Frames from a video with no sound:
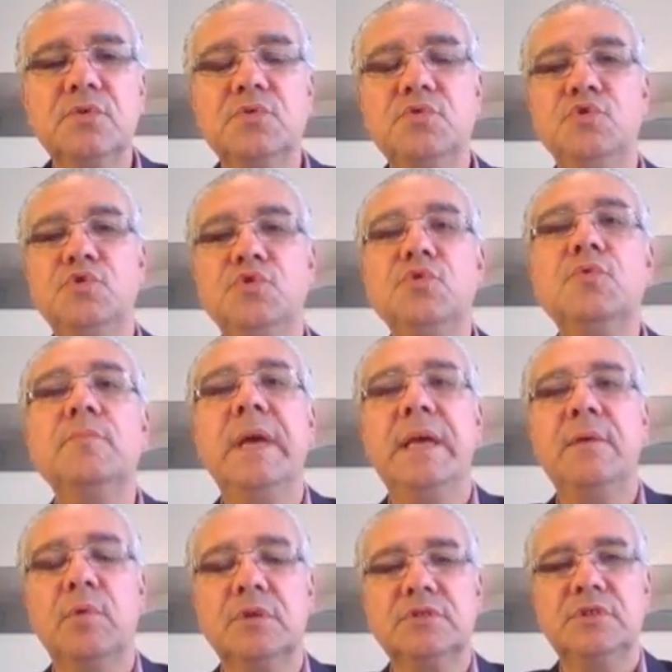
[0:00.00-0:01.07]
you may
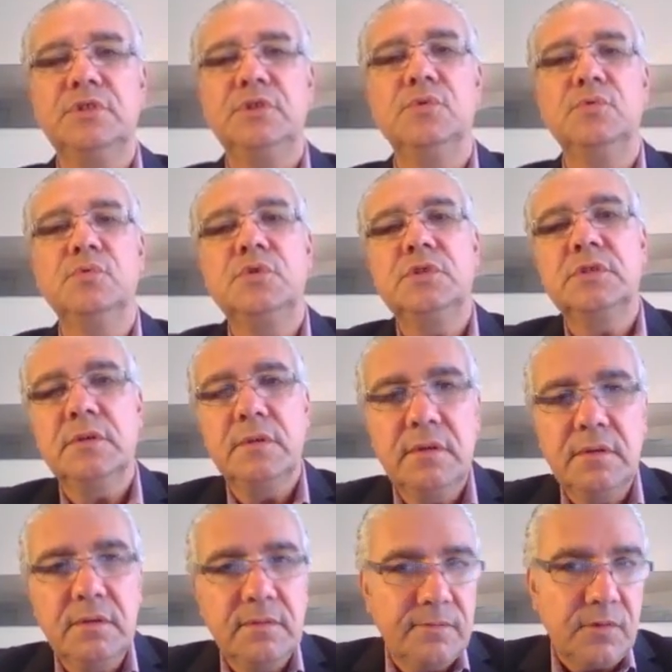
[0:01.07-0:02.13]
want to use
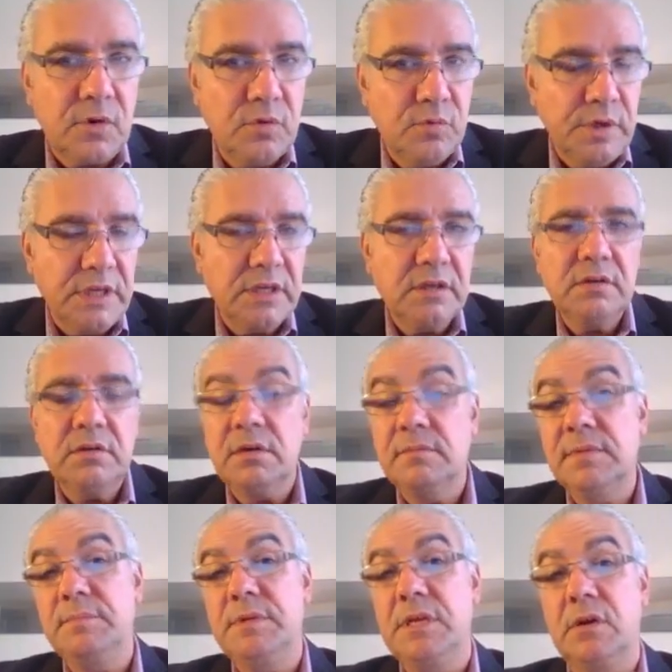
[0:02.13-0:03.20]
for a week or
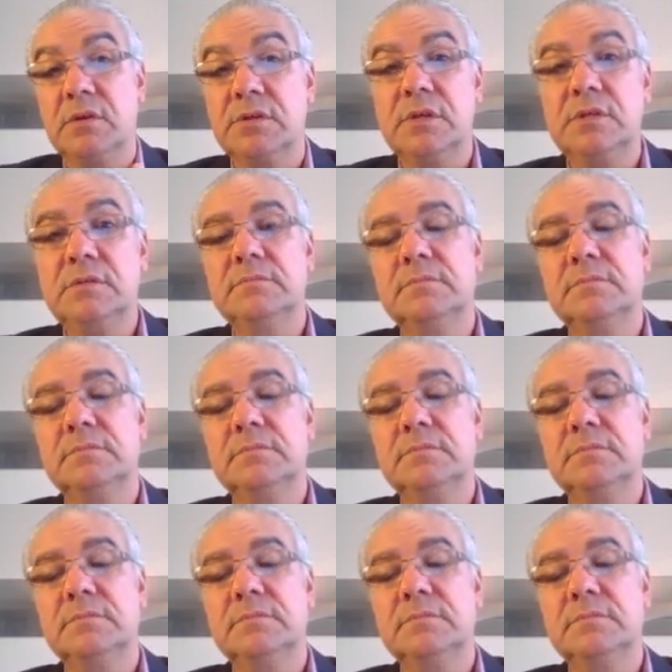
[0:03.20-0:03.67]
maybe longer.